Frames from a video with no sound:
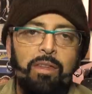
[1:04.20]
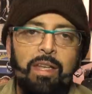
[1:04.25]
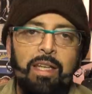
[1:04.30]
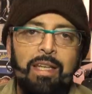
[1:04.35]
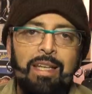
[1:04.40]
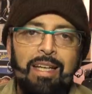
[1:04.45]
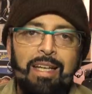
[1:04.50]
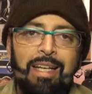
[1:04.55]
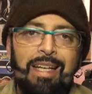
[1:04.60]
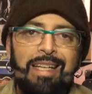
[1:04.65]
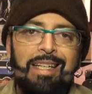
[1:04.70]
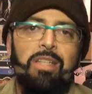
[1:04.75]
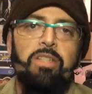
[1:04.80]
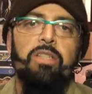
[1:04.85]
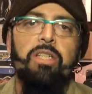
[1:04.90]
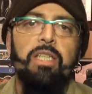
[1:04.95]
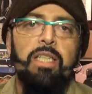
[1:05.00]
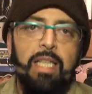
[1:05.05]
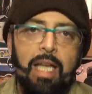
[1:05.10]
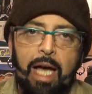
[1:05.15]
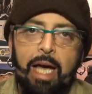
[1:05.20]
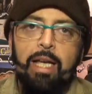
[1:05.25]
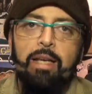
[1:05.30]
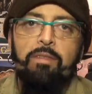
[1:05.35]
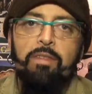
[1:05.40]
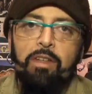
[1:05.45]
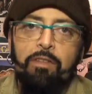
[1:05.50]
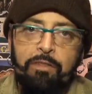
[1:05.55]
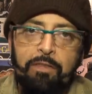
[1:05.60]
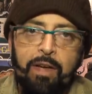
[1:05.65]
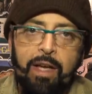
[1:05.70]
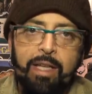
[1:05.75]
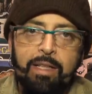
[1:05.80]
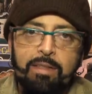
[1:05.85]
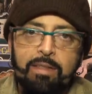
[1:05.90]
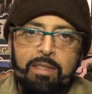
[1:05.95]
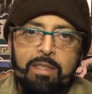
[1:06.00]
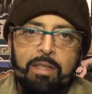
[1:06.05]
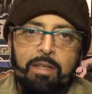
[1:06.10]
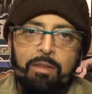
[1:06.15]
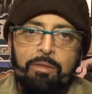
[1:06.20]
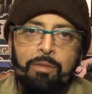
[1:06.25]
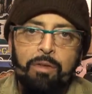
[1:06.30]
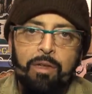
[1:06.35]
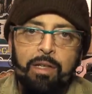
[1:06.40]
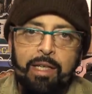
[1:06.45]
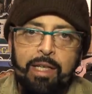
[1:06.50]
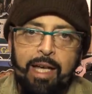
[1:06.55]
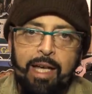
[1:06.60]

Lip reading: the initial line of defense for a